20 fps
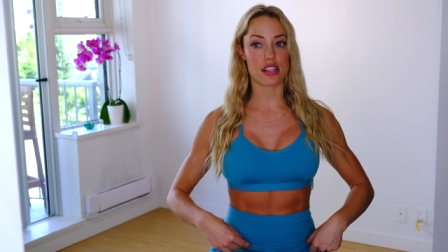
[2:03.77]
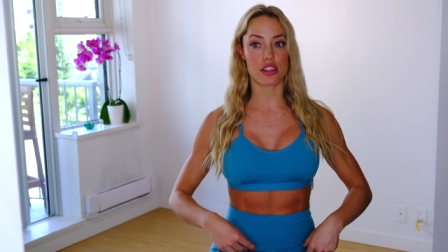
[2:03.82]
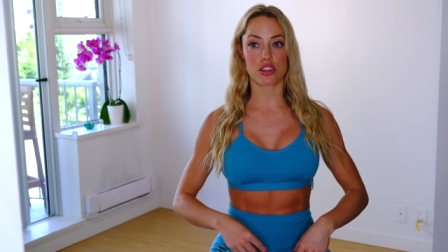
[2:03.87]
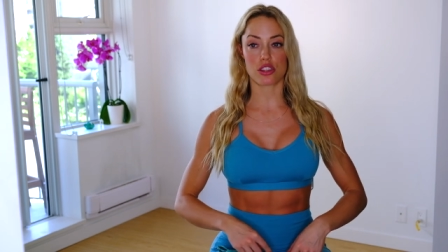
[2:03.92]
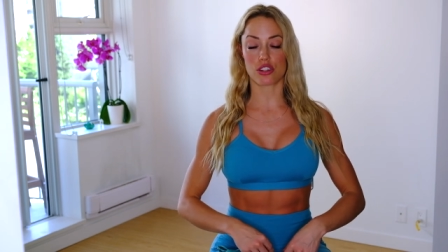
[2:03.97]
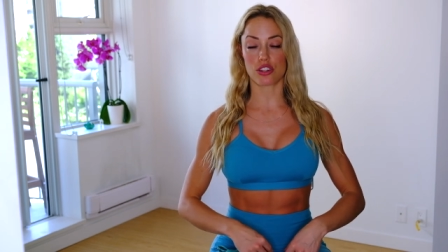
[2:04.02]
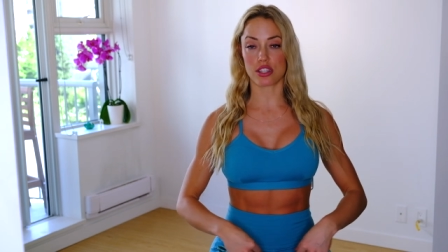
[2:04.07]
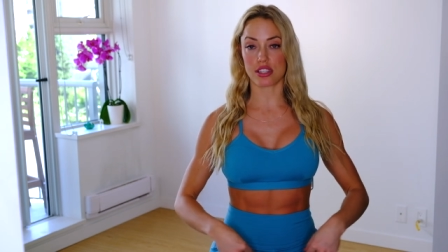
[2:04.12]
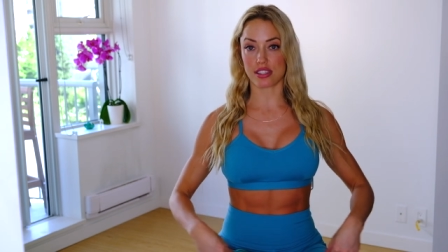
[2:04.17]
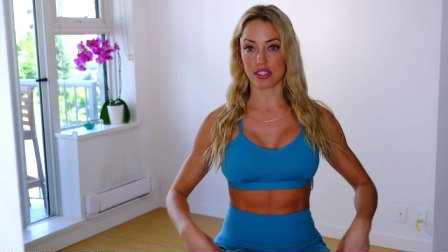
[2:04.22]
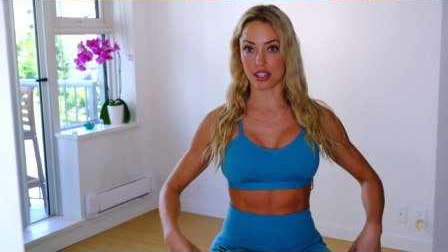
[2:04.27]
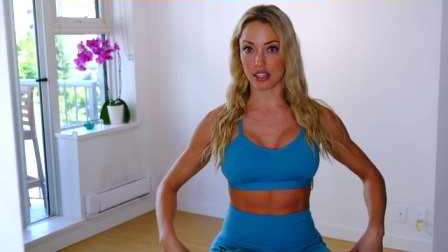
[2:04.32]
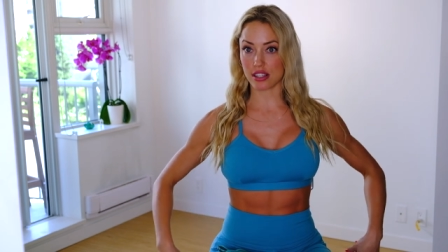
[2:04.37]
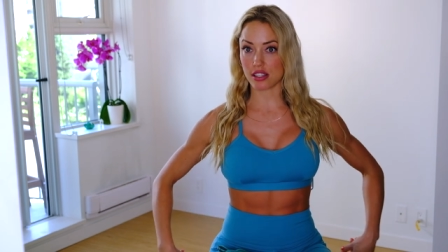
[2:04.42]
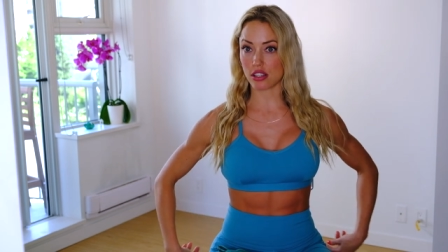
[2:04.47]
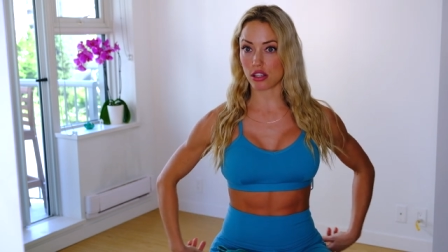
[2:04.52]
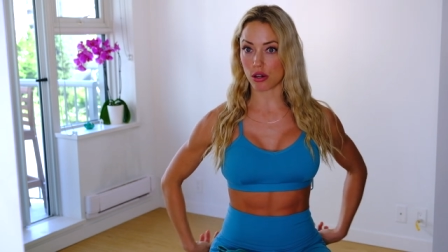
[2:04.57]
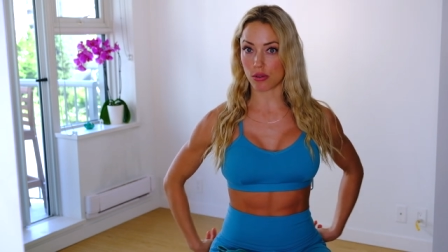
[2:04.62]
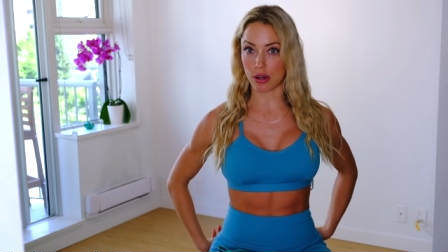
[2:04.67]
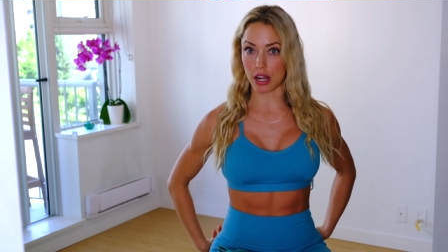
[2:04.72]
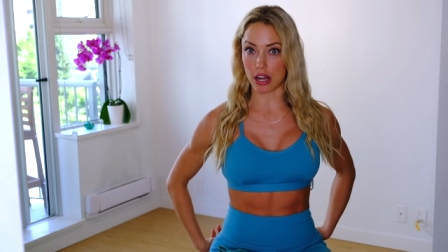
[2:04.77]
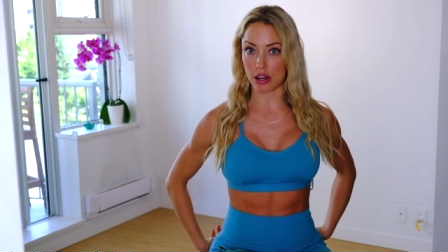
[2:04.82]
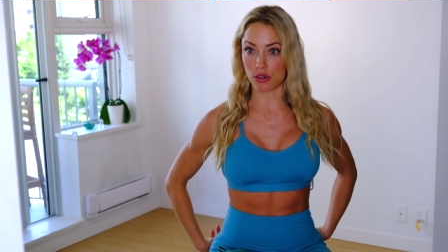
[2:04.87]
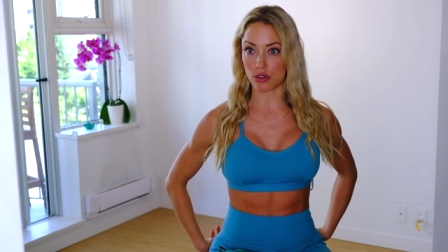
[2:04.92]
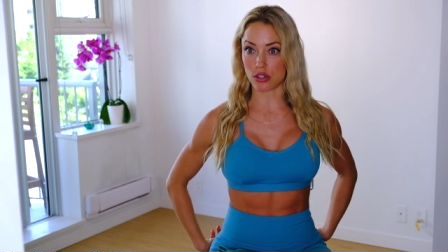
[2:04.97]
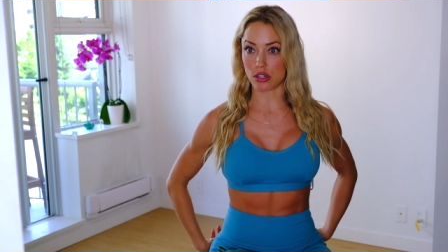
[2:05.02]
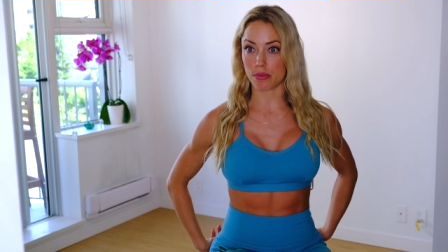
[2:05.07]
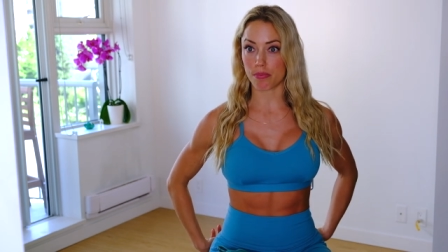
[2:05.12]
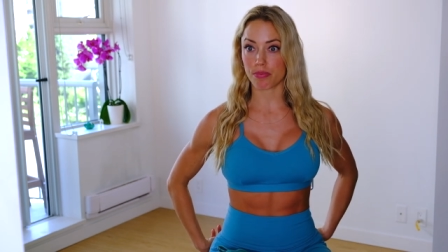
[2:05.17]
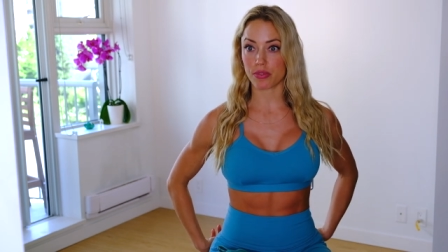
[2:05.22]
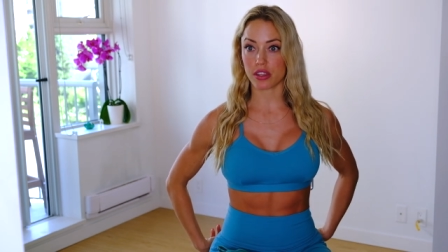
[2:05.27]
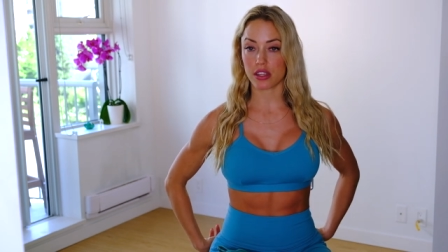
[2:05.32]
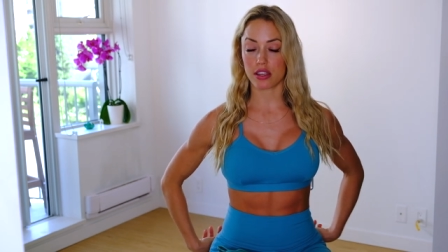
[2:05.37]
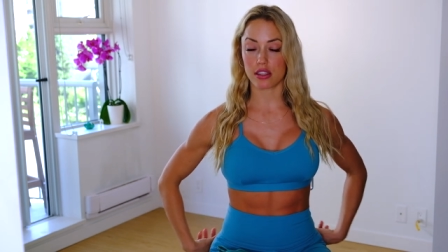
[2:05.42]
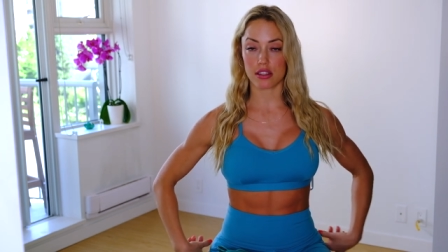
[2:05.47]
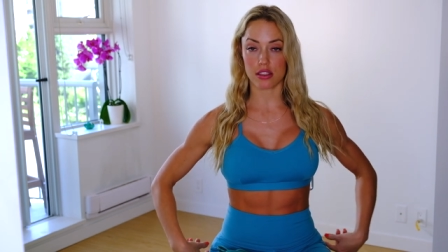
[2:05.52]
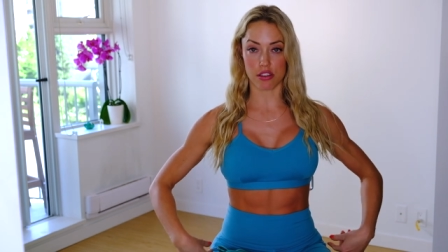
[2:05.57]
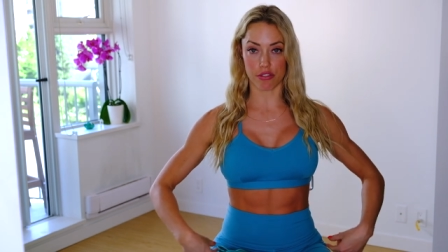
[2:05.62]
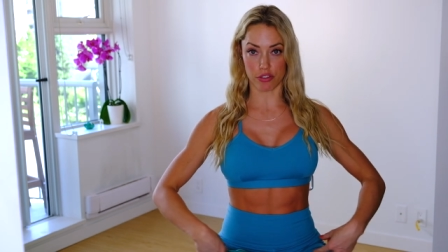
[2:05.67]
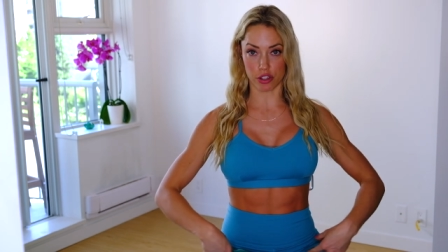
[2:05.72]
and 36 around
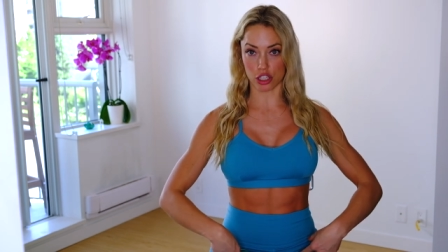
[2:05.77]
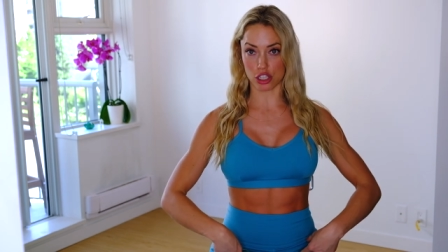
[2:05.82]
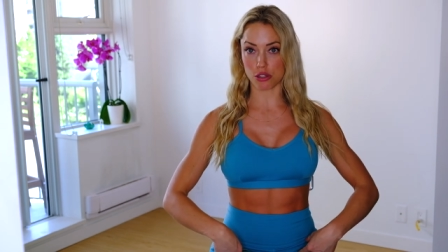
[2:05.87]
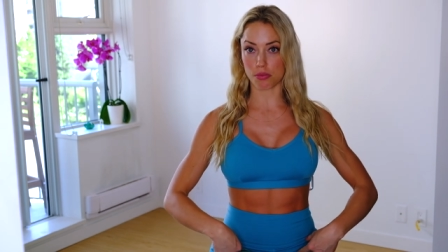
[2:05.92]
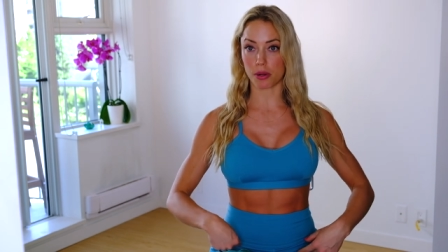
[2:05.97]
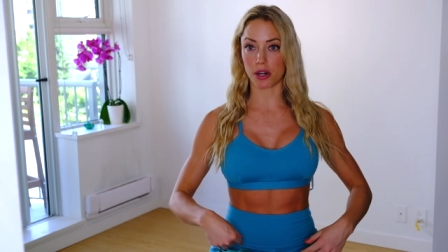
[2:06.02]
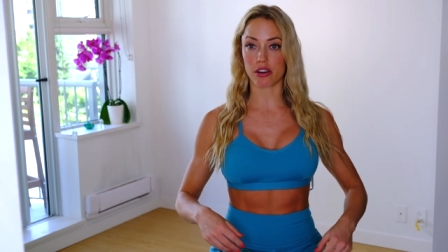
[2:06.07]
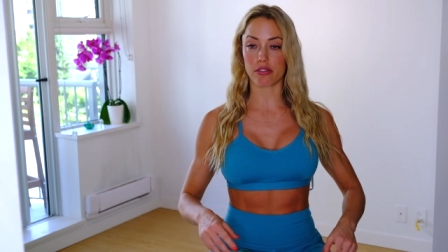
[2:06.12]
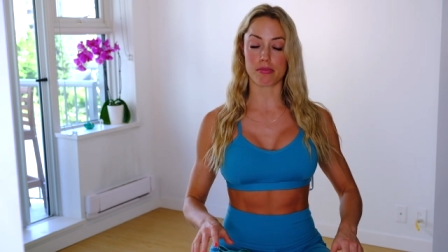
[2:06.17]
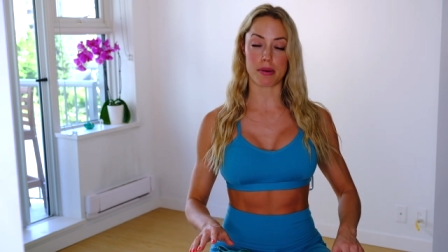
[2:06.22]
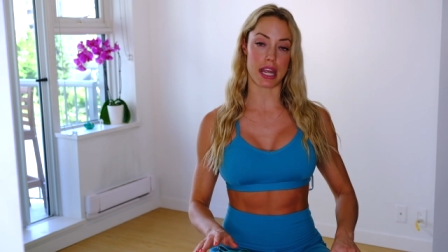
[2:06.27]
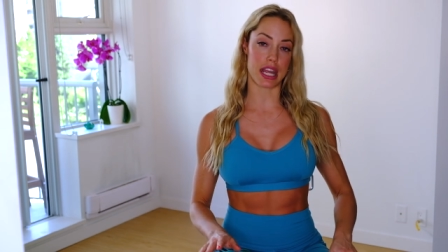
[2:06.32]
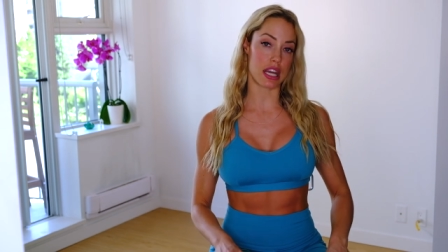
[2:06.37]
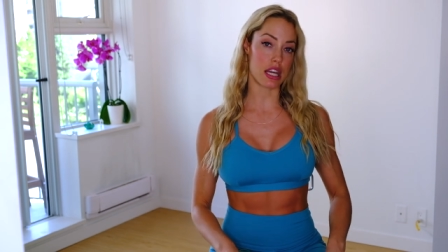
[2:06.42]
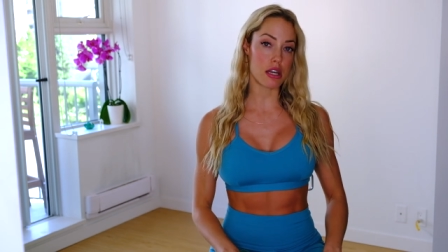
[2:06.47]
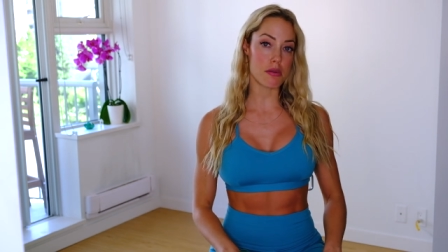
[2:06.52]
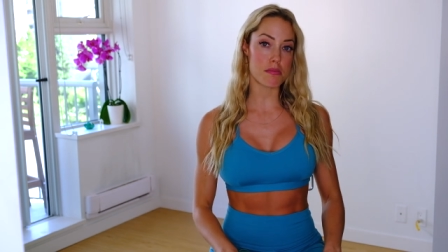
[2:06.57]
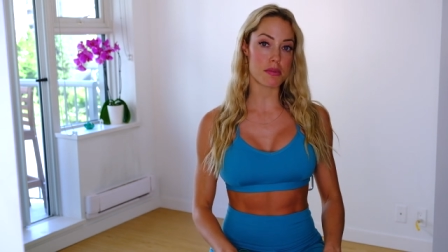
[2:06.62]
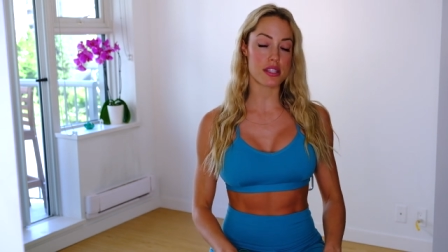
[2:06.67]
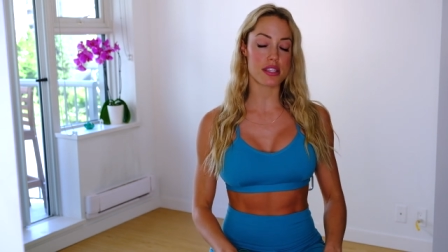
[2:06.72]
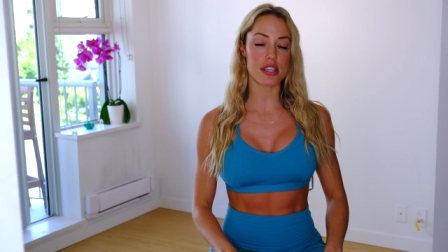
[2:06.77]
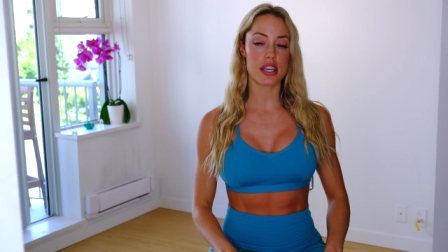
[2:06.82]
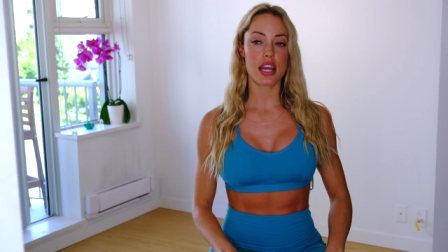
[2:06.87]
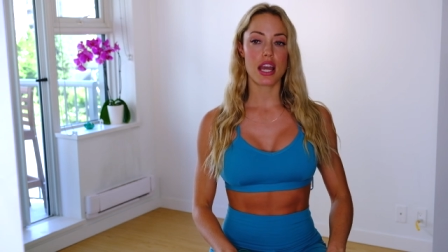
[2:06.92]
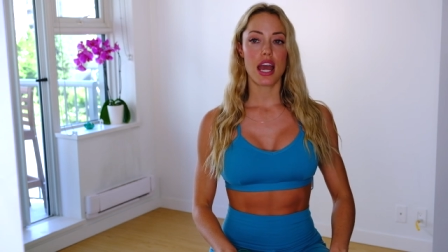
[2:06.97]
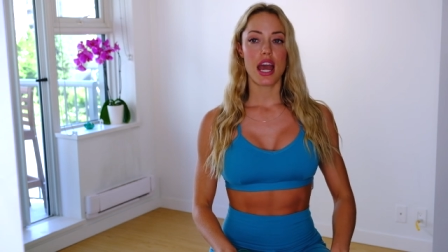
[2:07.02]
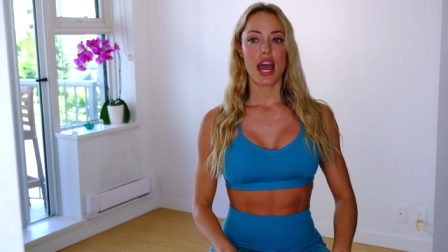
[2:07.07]
the fullest part of my hips